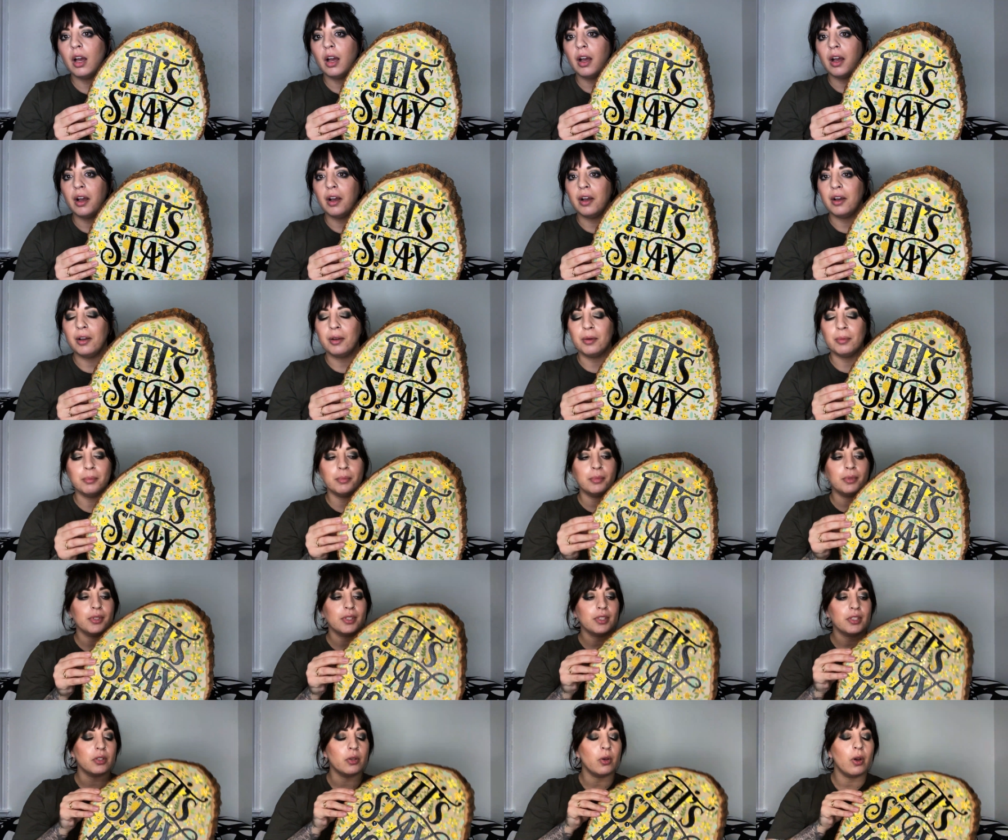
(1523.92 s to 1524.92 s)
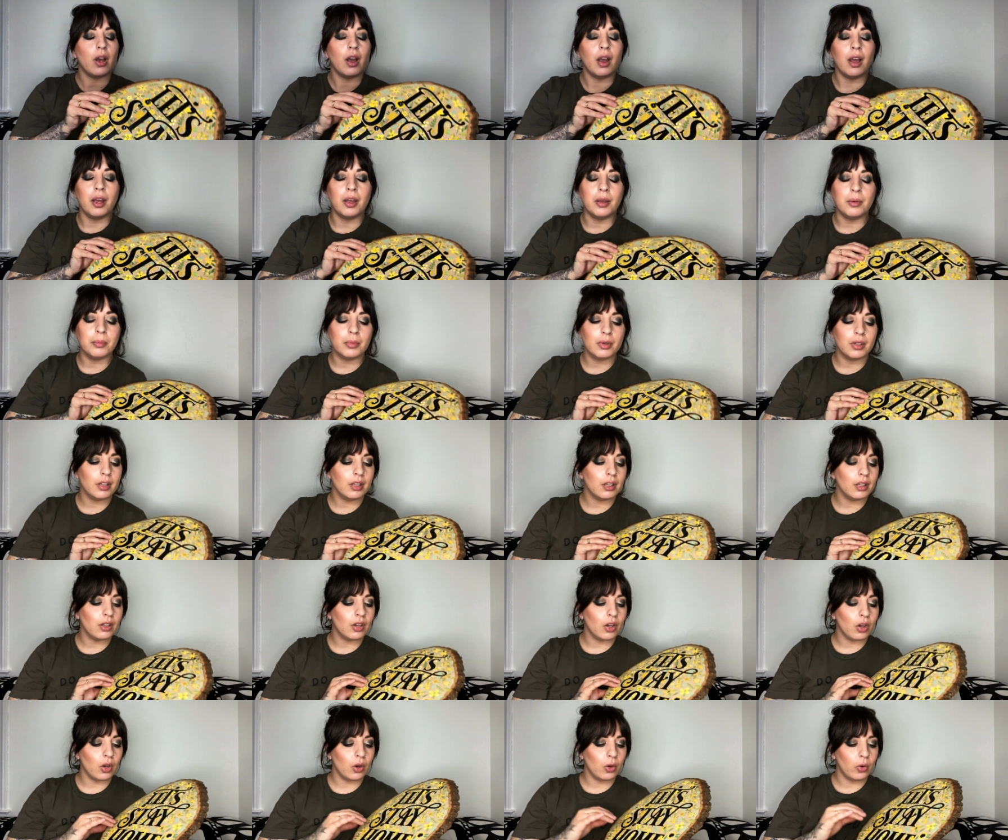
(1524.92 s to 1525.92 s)
So I'm gonna
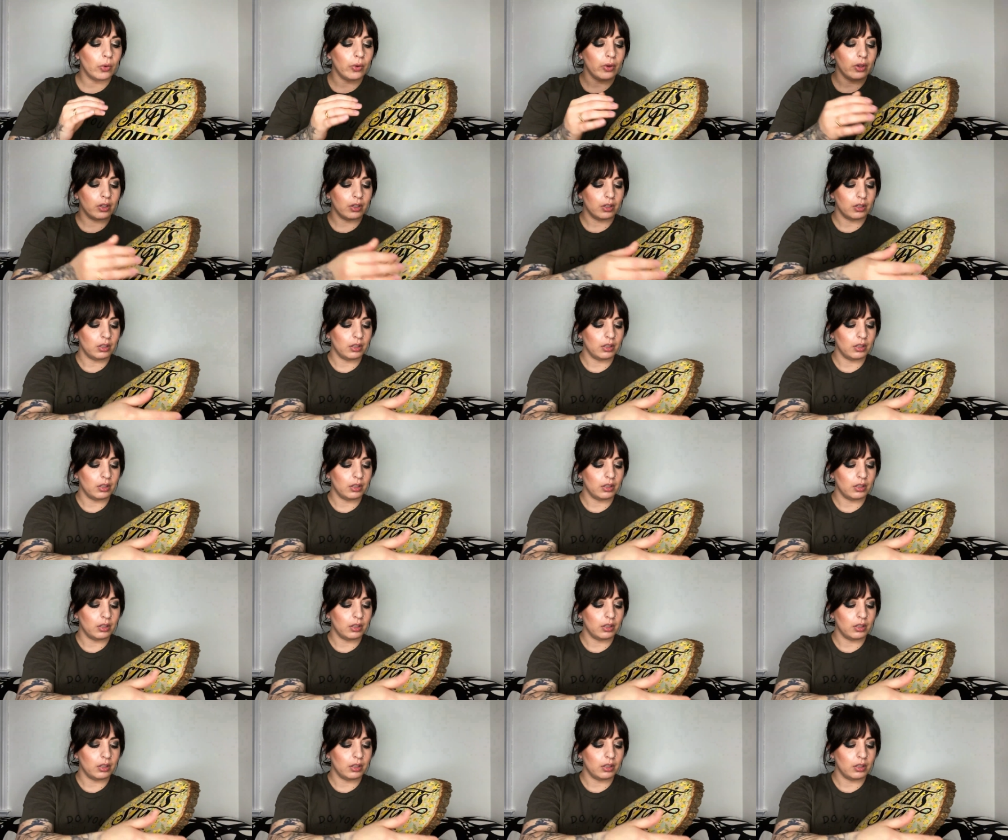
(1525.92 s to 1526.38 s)
go